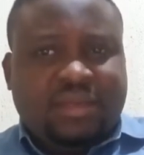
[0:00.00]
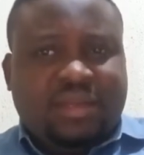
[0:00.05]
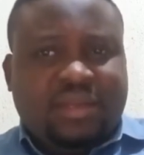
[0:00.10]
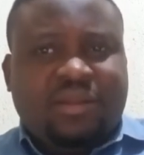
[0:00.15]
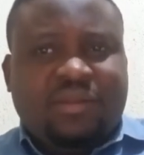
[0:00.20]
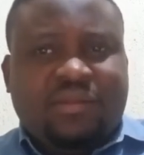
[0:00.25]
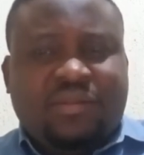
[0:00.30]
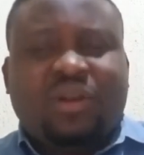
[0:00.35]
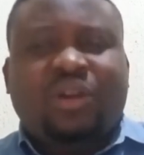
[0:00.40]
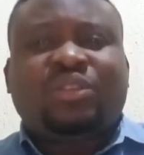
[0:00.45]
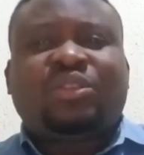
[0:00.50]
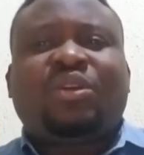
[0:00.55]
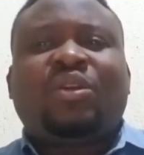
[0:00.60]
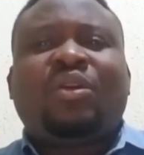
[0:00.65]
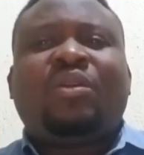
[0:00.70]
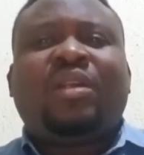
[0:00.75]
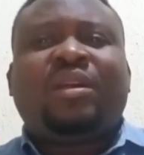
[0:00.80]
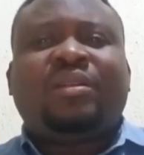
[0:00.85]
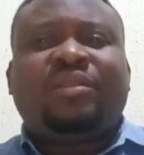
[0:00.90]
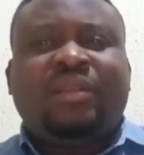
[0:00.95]
And of course,
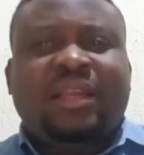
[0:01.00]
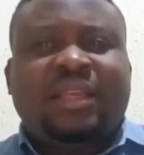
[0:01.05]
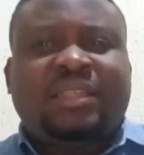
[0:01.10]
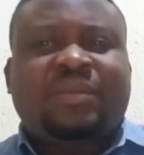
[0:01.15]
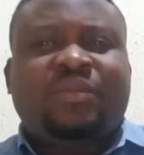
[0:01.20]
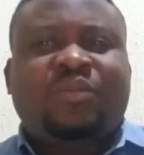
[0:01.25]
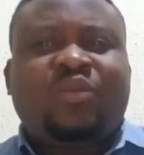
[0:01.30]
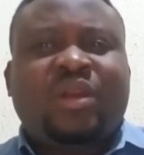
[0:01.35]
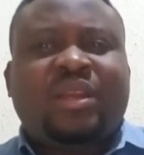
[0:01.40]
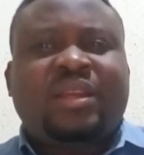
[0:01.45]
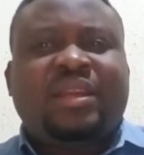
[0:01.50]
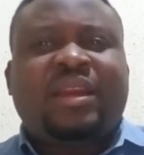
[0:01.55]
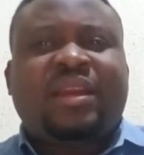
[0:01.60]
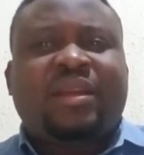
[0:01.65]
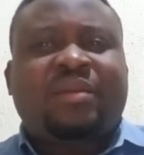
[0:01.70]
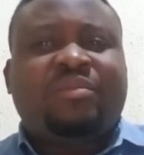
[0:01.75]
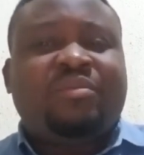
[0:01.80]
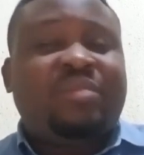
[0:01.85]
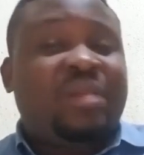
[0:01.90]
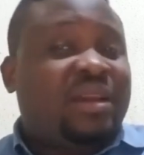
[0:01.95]
congratulate him when
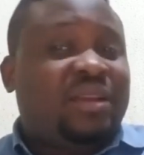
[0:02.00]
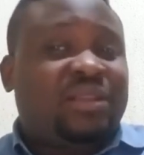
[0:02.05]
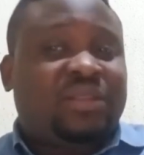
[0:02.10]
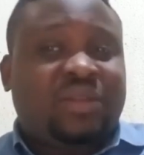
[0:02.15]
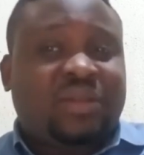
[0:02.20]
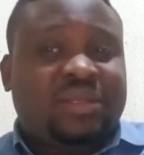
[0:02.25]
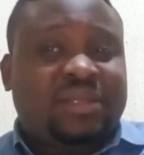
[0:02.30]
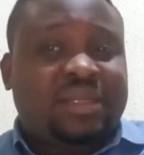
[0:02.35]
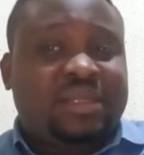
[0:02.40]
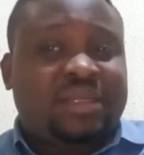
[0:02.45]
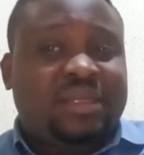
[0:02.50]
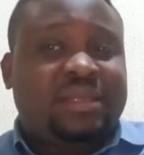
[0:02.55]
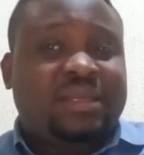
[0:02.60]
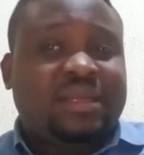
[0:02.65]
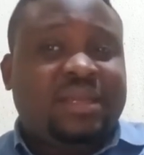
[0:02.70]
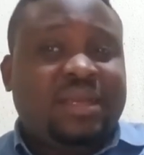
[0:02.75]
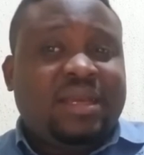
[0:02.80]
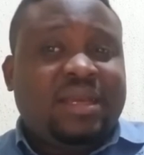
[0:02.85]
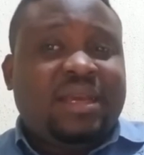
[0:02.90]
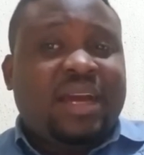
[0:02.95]
there are mega successes
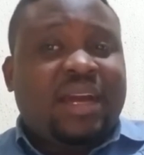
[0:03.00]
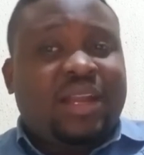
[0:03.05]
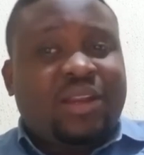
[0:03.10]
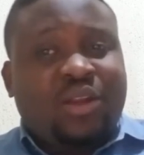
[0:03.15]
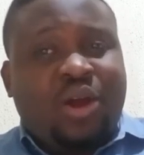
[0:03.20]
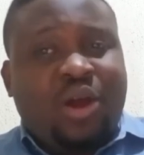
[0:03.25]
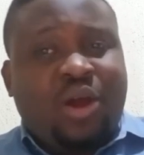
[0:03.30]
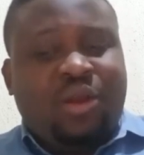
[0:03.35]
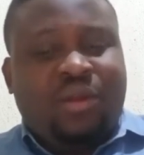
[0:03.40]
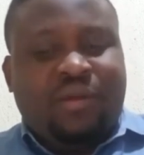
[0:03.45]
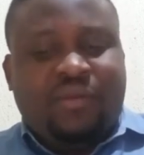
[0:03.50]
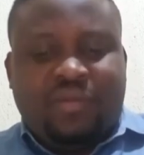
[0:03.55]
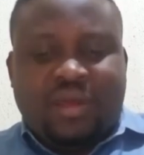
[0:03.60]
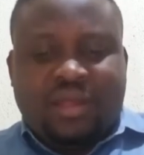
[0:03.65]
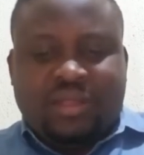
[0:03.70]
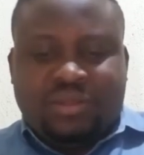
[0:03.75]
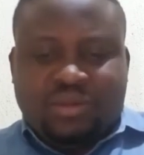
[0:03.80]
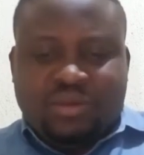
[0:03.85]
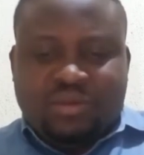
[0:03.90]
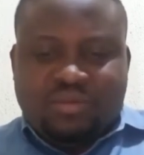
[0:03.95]
and all of
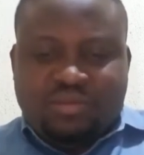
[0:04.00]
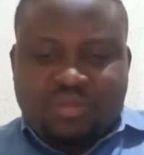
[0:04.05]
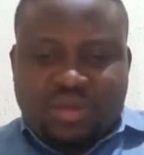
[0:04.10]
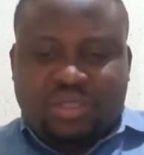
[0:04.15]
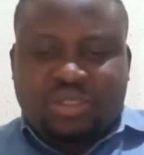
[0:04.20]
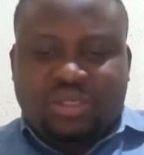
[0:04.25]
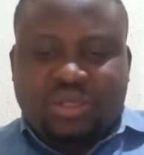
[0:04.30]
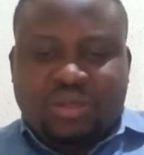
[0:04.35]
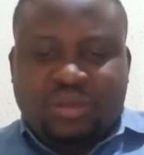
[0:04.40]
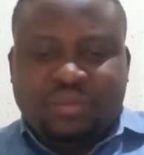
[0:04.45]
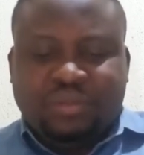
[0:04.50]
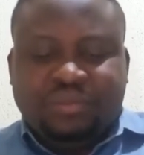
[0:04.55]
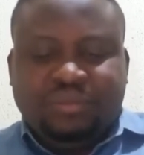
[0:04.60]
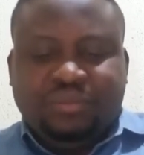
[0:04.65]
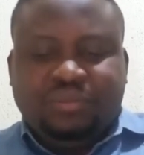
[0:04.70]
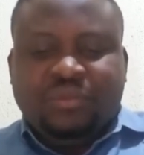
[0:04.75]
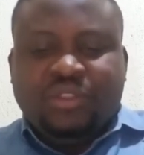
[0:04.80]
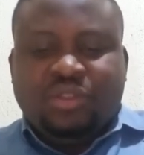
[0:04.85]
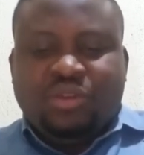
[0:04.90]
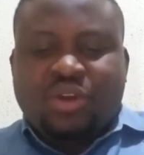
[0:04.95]
that. So make sure
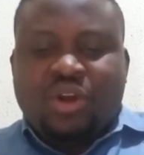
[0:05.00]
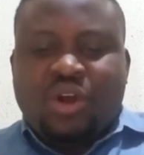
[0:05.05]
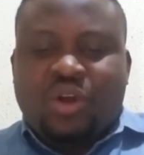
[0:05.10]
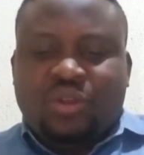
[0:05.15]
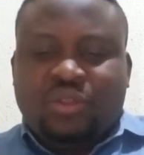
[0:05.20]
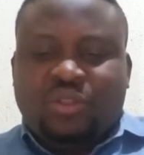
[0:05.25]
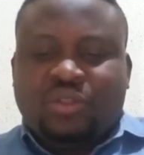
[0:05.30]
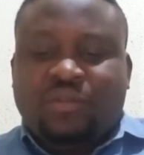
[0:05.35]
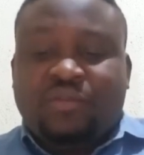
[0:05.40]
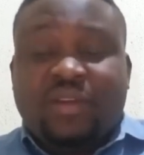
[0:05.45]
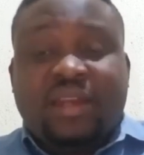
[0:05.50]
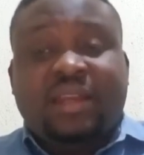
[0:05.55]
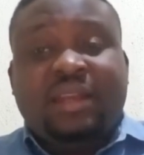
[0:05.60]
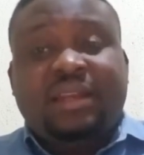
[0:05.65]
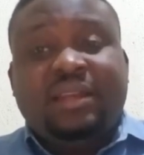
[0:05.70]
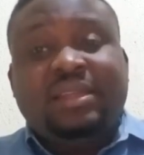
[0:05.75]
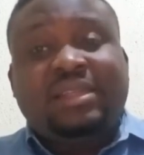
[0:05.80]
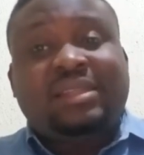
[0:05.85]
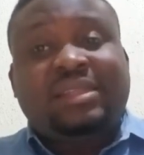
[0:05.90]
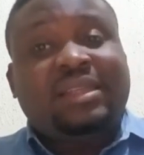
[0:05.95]
you also
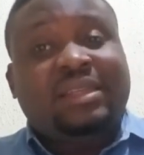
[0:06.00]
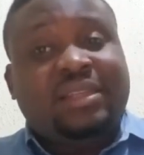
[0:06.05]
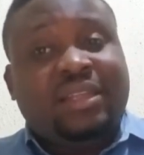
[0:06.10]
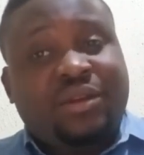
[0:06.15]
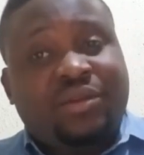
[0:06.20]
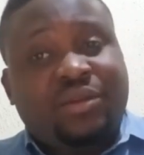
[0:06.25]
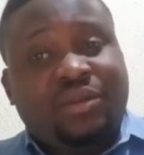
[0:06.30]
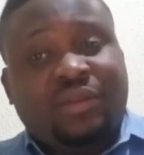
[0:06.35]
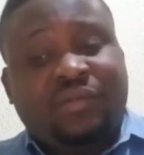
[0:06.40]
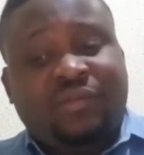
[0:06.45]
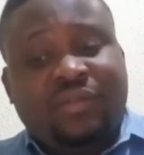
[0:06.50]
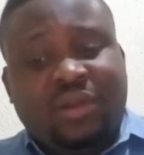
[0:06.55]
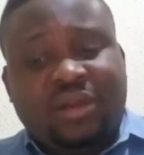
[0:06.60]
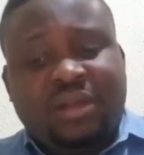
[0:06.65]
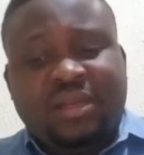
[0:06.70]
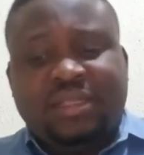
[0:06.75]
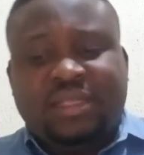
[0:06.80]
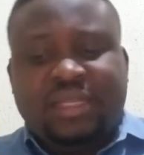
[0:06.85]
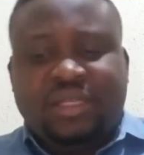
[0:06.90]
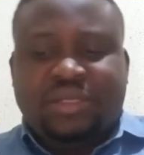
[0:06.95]
finally seek the growth of the
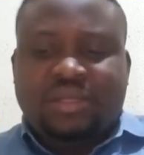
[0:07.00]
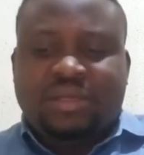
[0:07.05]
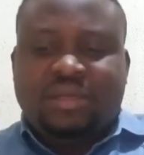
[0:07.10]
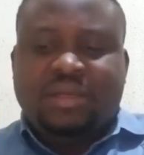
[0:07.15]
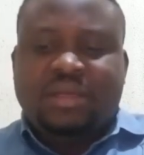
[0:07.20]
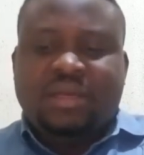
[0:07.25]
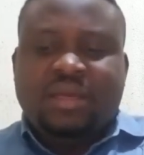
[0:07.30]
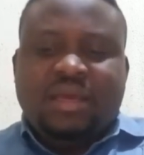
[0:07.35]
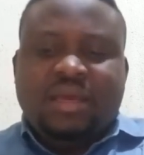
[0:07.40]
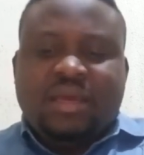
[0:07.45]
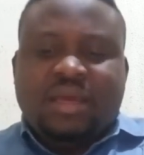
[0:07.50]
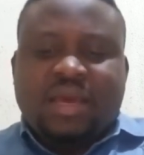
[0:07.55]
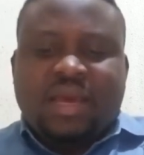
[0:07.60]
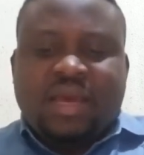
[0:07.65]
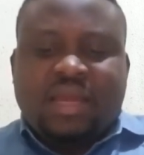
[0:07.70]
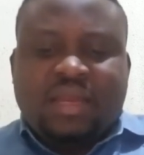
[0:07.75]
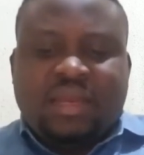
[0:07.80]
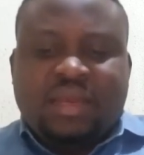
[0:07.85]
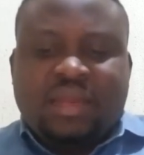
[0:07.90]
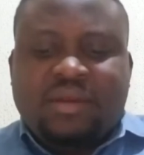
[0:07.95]
organization
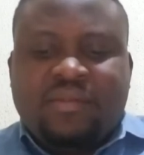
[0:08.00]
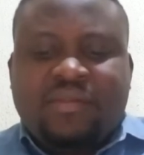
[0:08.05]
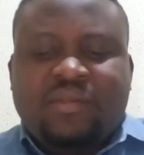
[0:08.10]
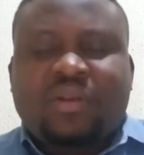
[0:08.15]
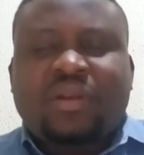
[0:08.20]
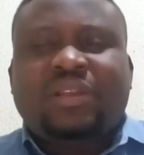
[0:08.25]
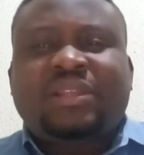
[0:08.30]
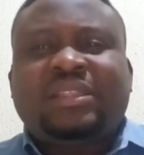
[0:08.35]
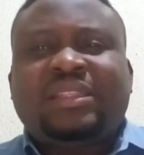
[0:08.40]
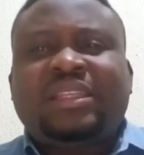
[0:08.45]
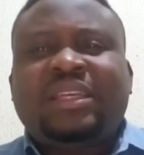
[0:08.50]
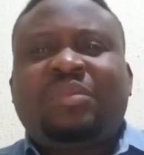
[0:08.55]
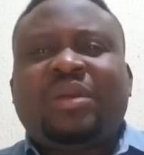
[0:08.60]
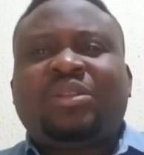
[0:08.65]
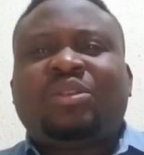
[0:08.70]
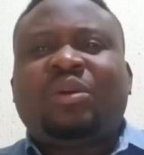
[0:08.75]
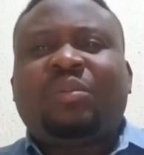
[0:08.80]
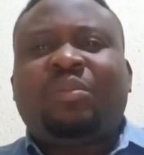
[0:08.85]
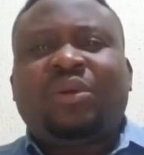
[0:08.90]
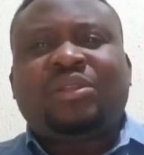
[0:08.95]
and of course, seek
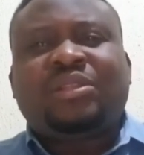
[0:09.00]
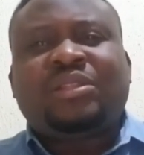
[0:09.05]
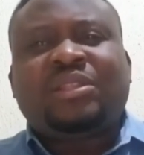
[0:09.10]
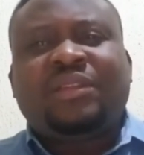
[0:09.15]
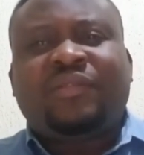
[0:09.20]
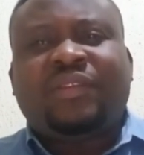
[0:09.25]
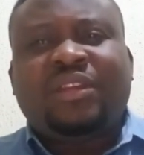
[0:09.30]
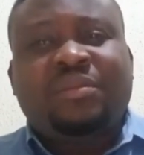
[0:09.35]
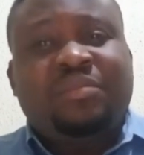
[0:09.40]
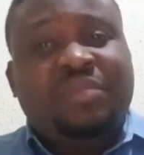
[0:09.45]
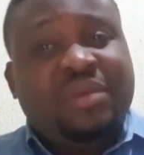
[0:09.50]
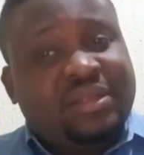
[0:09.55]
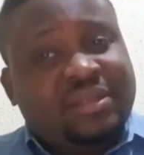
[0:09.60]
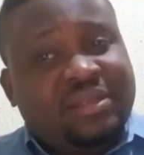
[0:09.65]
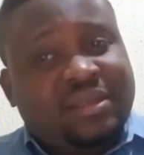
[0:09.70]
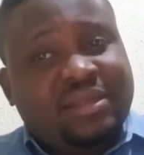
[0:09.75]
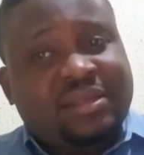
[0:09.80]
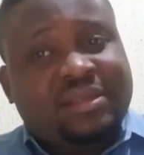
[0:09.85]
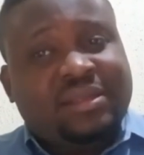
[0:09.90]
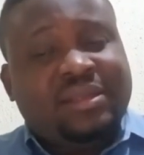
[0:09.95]
better opportunity for the
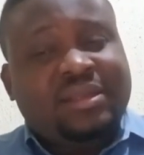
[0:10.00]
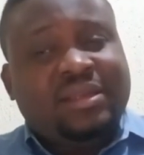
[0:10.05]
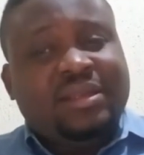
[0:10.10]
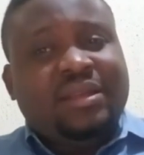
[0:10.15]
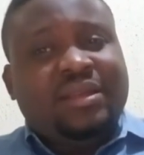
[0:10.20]
business.